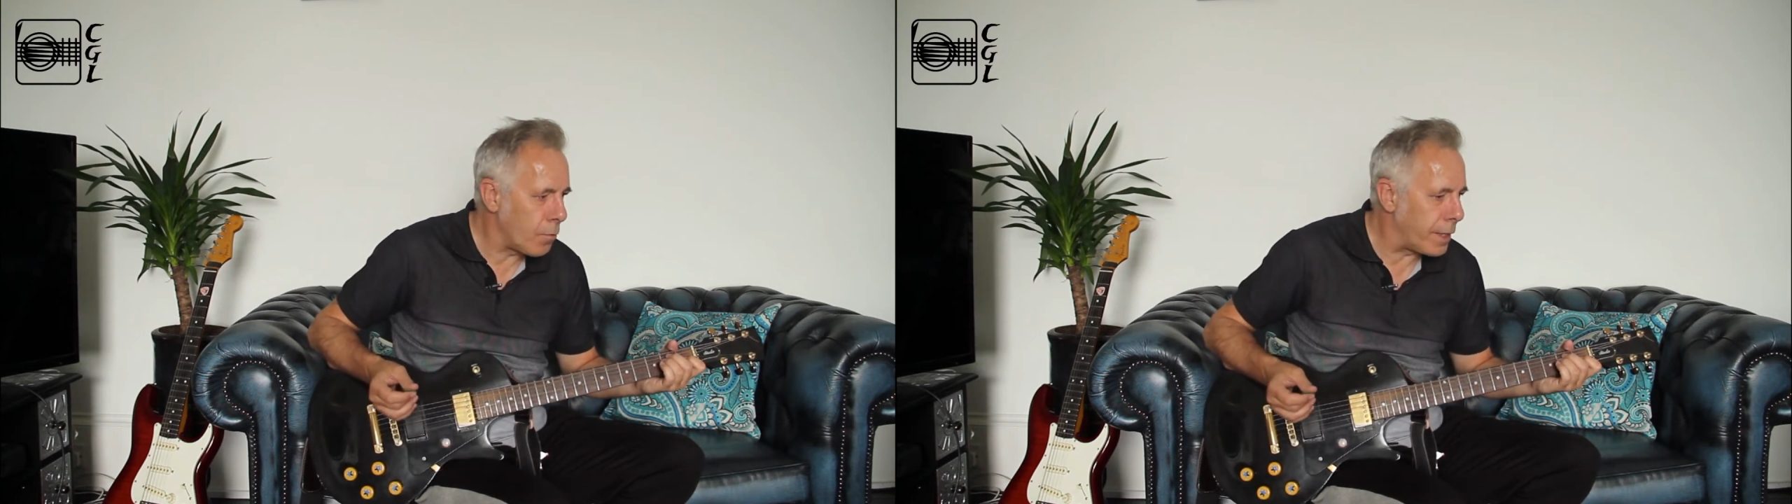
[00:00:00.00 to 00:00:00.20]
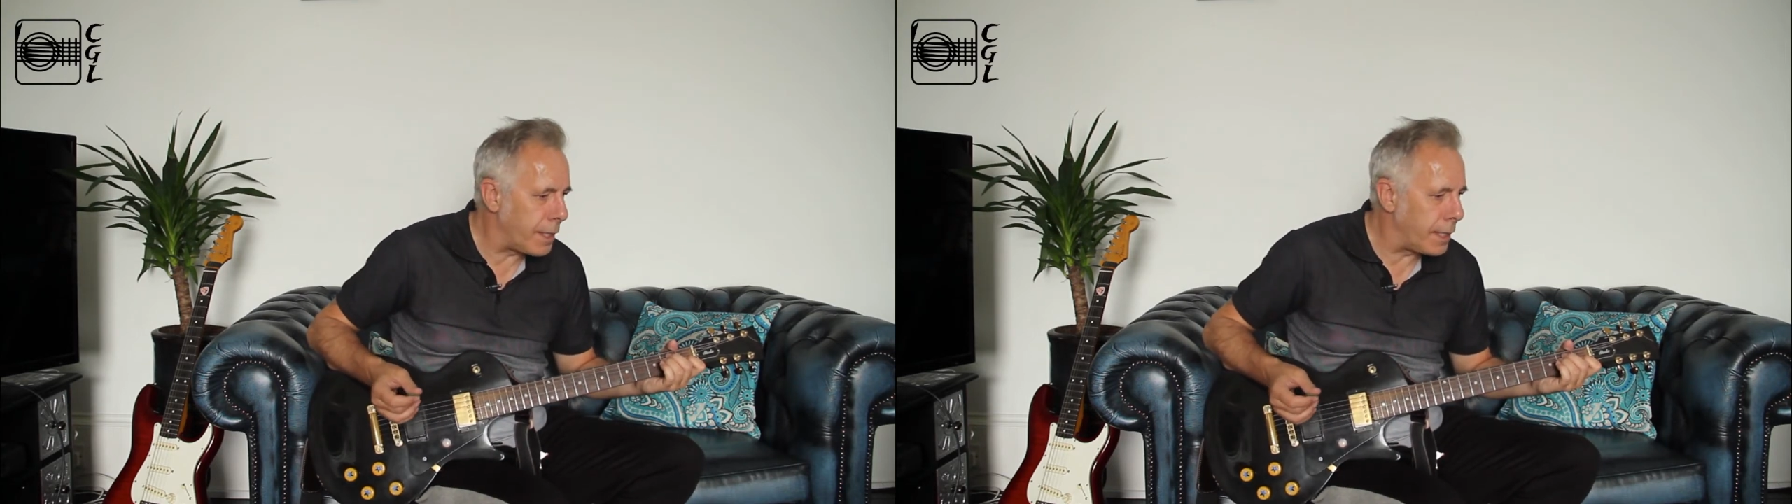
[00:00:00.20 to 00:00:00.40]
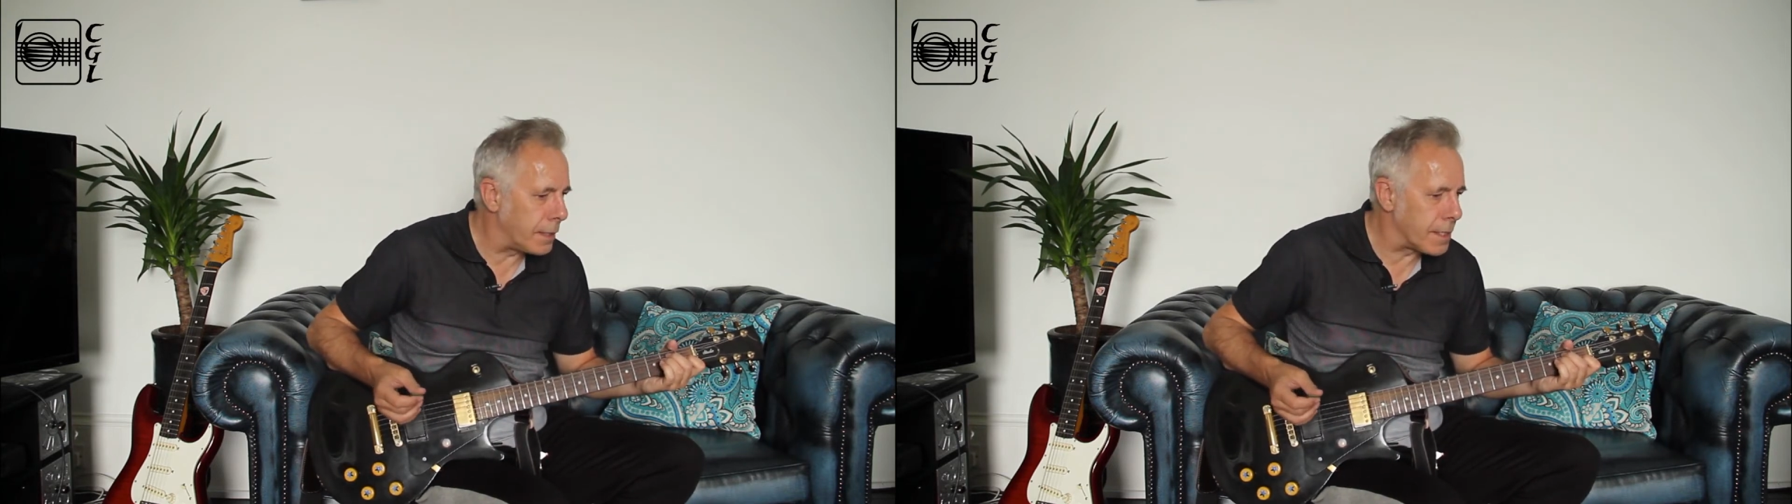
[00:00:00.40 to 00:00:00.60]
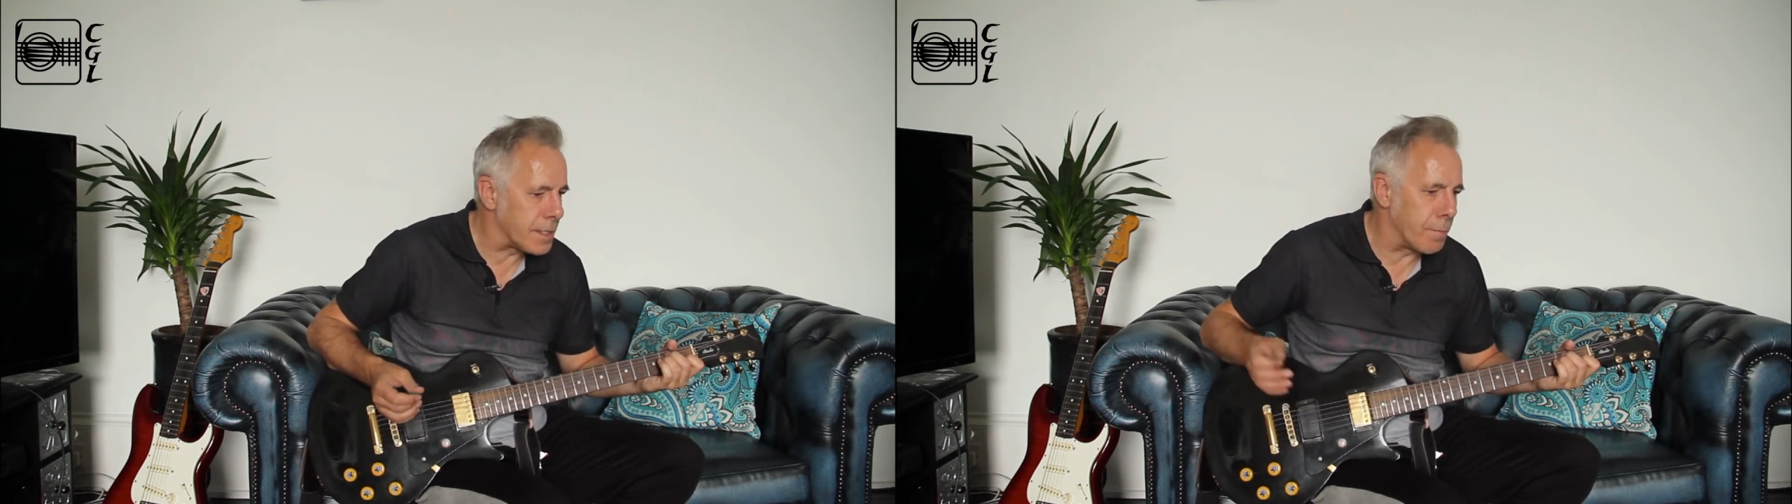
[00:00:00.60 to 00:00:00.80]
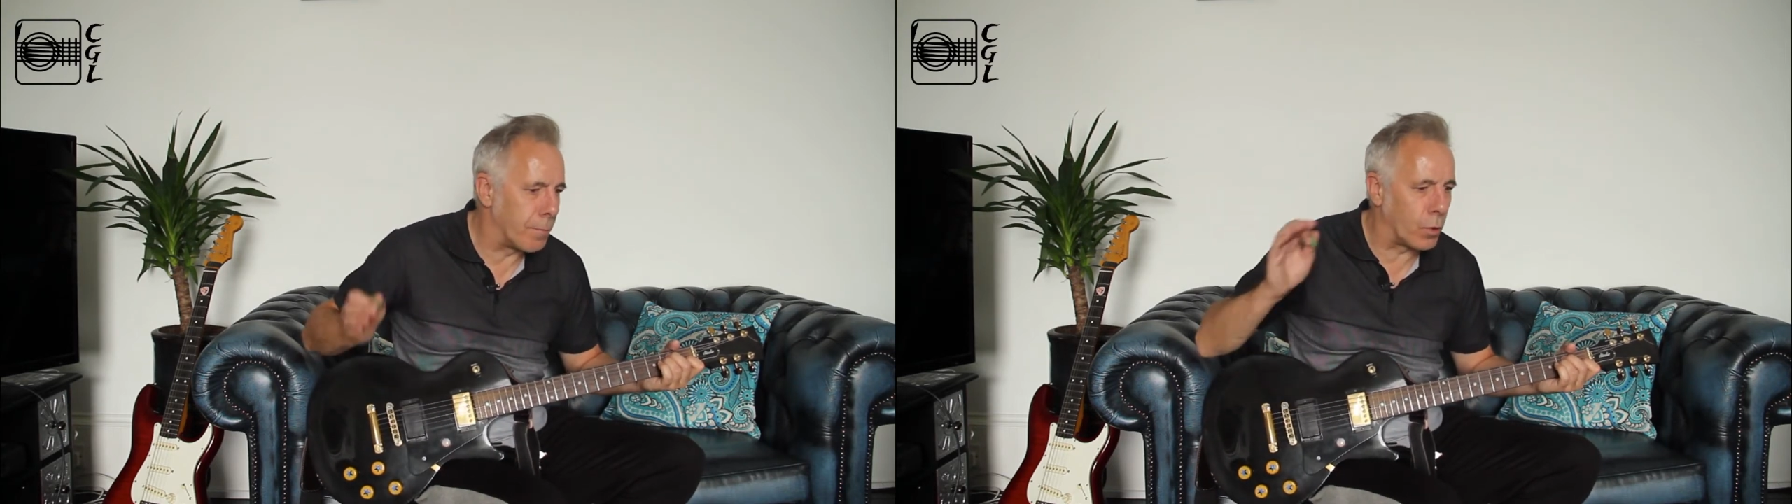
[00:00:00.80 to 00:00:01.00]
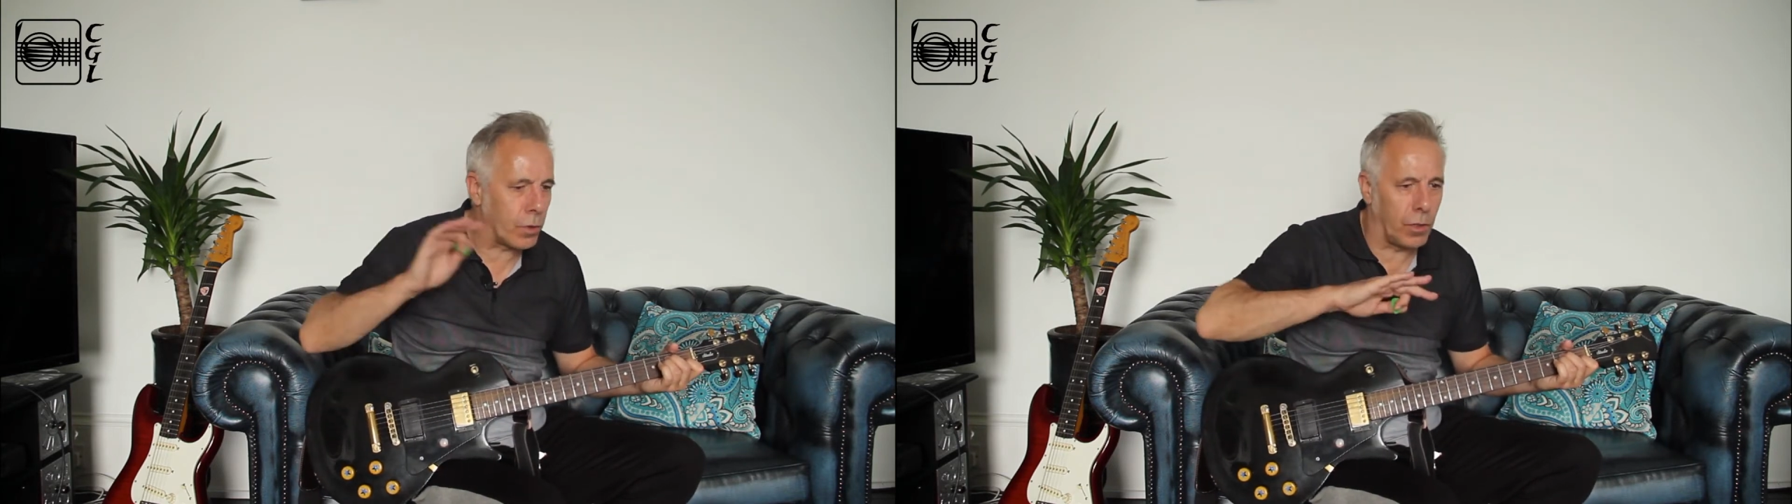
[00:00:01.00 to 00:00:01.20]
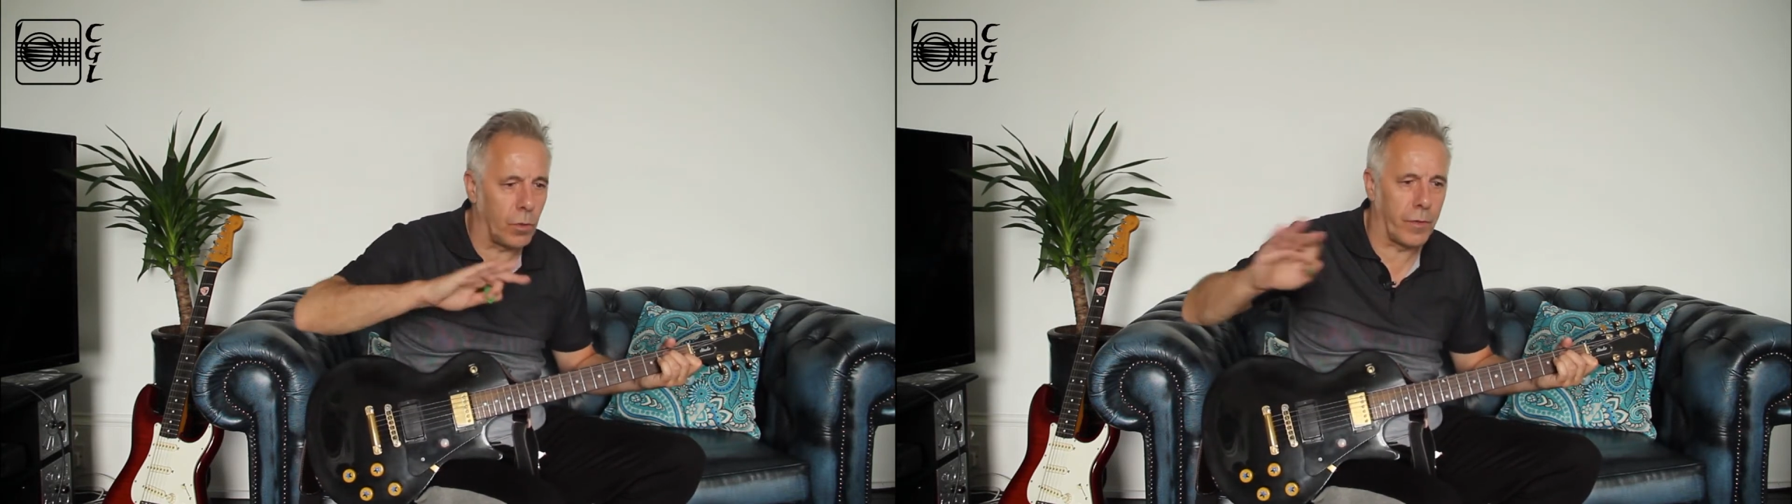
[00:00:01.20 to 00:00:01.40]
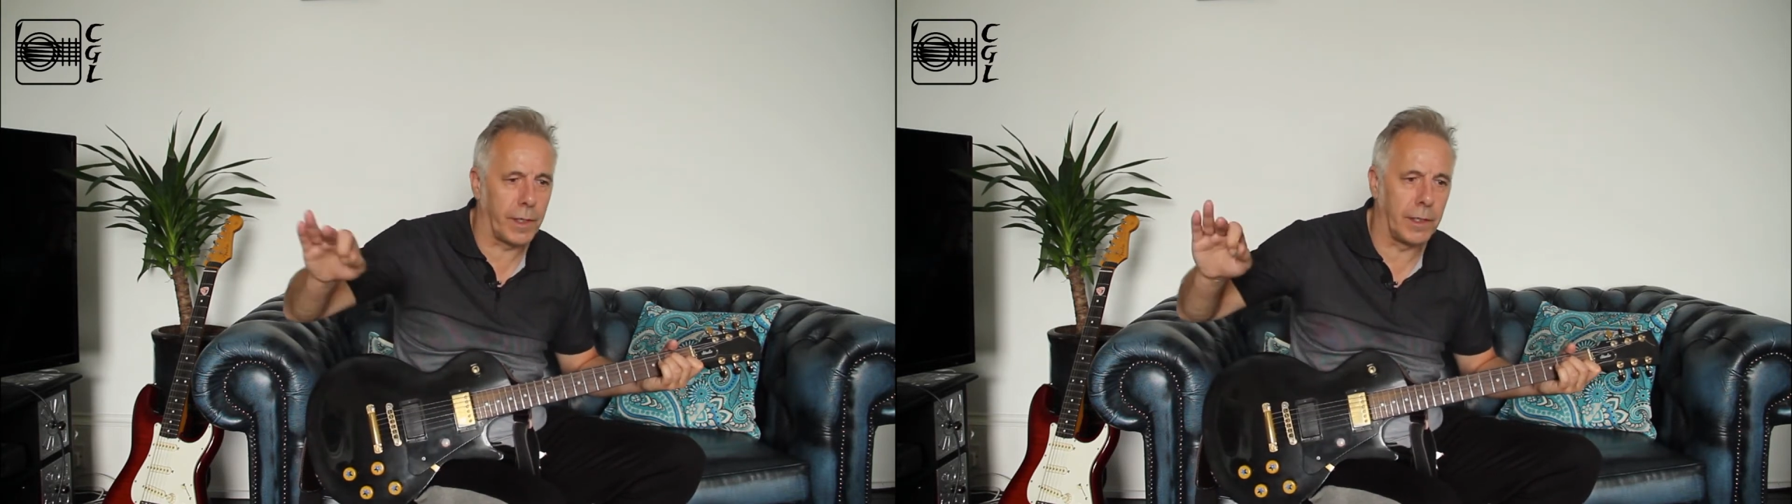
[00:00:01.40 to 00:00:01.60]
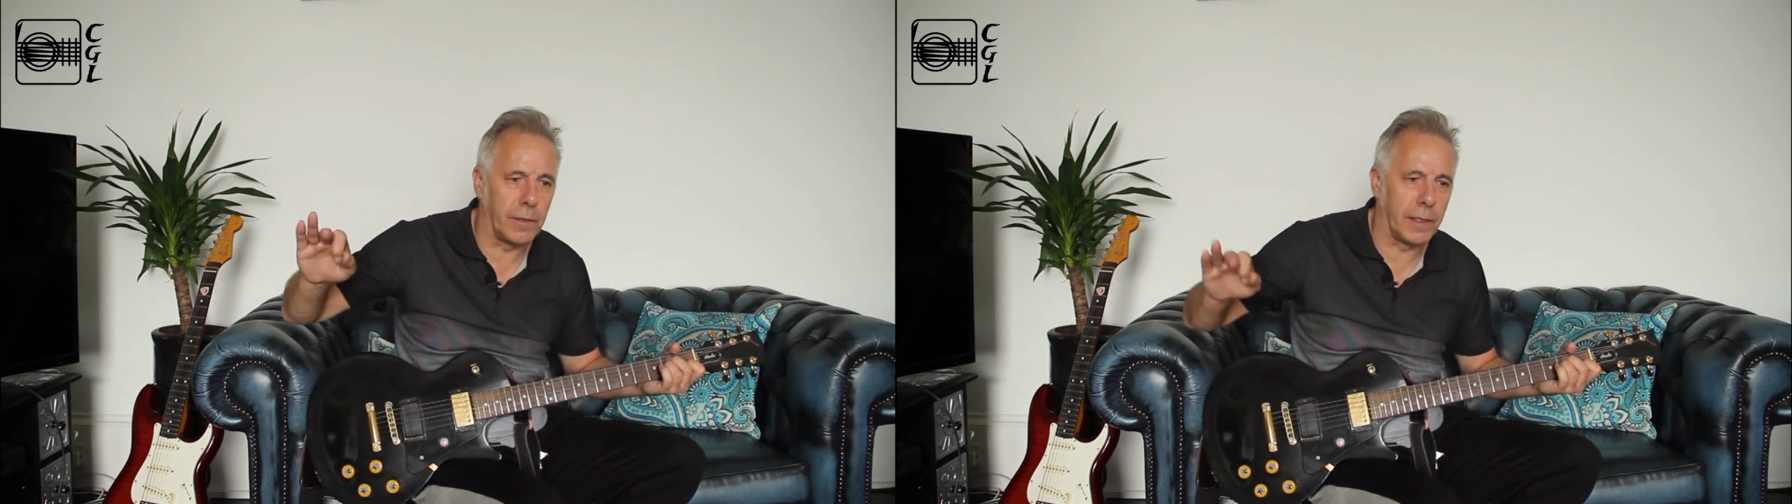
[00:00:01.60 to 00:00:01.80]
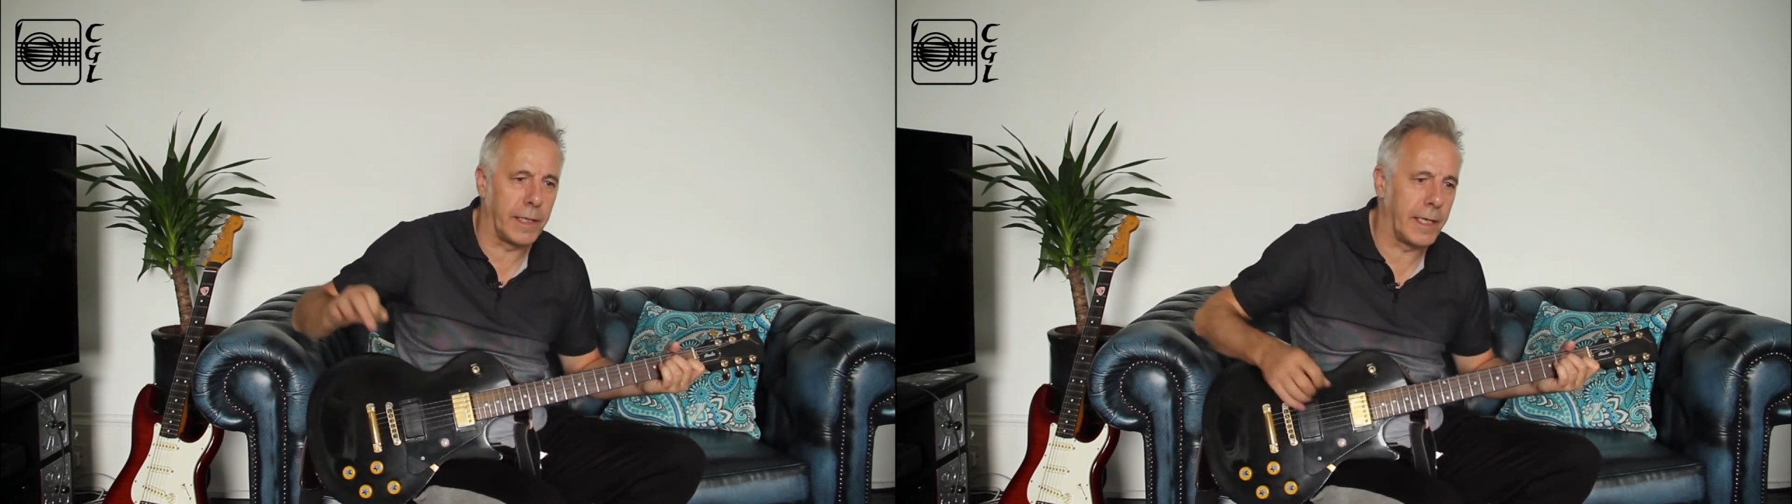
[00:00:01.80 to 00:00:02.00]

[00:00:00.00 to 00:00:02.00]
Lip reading: we just broke the whole thing down at